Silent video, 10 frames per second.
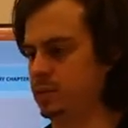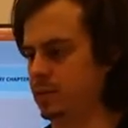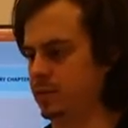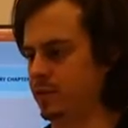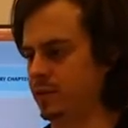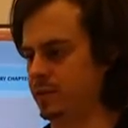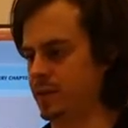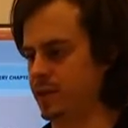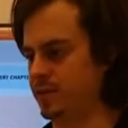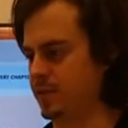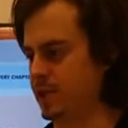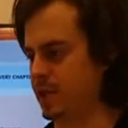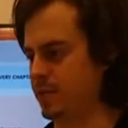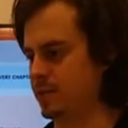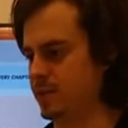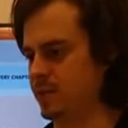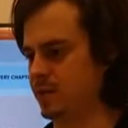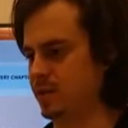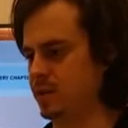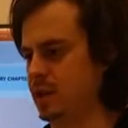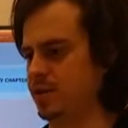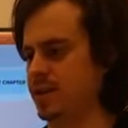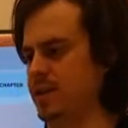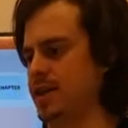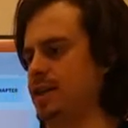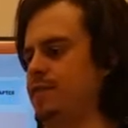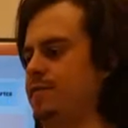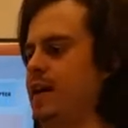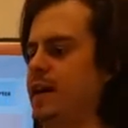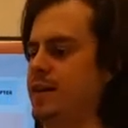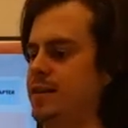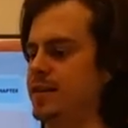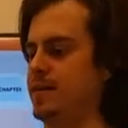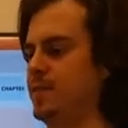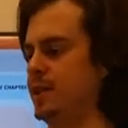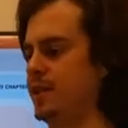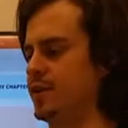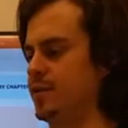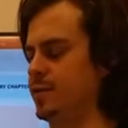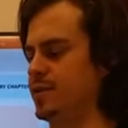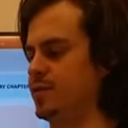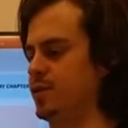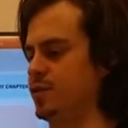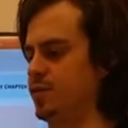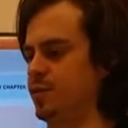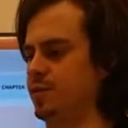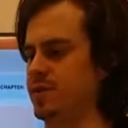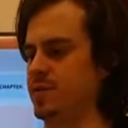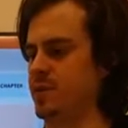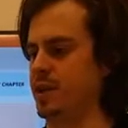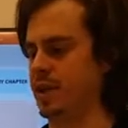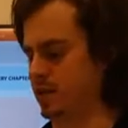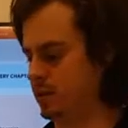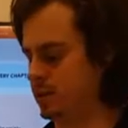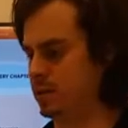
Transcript: of the major themes, how society defines money, determines who controls the money.